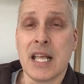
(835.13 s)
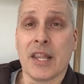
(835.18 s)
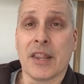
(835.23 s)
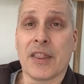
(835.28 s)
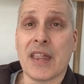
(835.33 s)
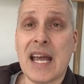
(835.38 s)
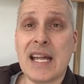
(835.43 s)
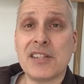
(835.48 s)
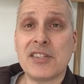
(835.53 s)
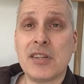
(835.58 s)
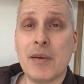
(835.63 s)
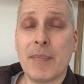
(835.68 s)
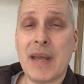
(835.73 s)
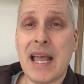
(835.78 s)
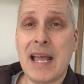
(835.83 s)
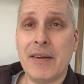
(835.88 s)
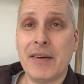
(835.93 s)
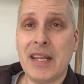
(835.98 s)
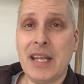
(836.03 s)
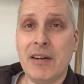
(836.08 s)
that's
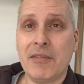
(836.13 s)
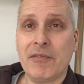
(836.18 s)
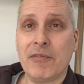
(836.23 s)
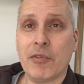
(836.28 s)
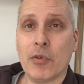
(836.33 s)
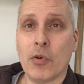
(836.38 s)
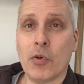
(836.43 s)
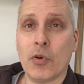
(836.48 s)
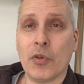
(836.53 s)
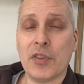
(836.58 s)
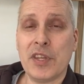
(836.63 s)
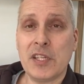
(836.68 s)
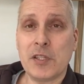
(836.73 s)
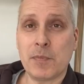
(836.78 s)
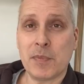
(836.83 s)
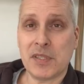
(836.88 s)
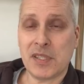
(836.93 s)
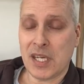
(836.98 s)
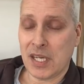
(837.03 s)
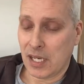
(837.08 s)
about it for this
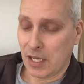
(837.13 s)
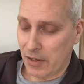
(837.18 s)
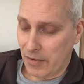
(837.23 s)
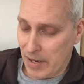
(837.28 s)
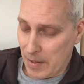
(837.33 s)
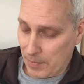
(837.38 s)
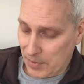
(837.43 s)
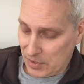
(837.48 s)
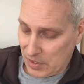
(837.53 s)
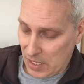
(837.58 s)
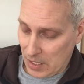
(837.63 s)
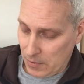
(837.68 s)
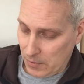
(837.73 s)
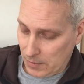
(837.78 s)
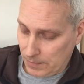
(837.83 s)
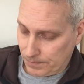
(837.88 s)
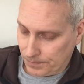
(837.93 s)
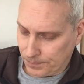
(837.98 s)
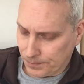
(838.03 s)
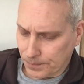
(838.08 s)
particular
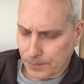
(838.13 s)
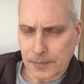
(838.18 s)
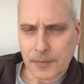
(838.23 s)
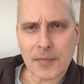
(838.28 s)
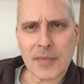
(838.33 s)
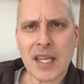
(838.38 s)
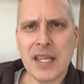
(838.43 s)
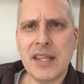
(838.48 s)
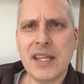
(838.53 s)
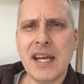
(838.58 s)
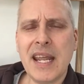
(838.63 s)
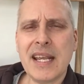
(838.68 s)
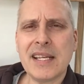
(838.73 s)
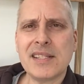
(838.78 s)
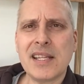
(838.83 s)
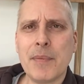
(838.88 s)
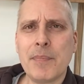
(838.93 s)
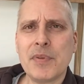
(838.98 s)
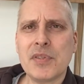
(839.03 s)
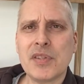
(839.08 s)
episode. In the
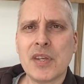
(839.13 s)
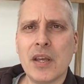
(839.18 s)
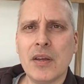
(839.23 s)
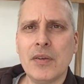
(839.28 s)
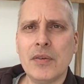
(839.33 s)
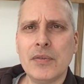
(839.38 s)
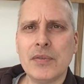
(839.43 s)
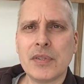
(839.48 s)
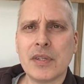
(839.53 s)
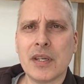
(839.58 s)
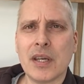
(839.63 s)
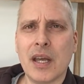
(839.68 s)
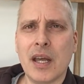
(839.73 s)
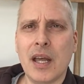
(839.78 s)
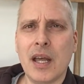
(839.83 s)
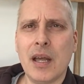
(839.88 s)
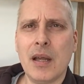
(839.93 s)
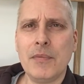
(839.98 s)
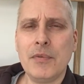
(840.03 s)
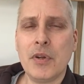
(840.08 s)
next episode,
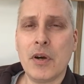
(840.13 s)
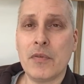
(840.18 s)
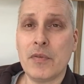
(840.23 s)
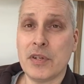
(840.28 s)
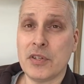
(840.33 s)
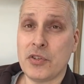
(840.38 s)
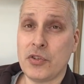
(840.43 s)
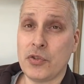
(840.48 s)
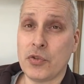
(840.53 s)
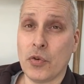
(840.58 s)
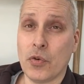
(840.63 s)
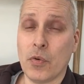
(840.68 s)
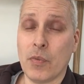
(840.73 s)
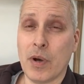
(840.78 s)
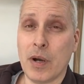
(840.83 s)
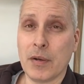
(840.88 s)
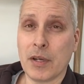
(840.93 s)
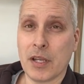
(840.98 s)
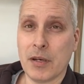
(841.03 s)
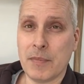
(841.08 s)
not really sure
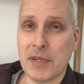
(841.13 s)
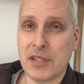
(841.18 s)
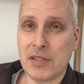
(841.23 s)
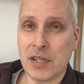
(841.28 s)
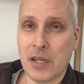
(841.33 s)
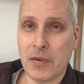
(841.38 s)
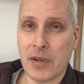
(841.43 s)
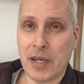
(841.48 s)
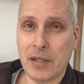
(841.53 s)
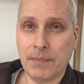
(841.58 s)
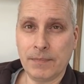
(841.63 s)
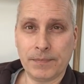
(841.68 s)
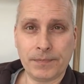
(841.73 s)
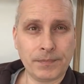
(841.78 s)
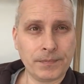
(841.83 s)
what I'm going to be doing.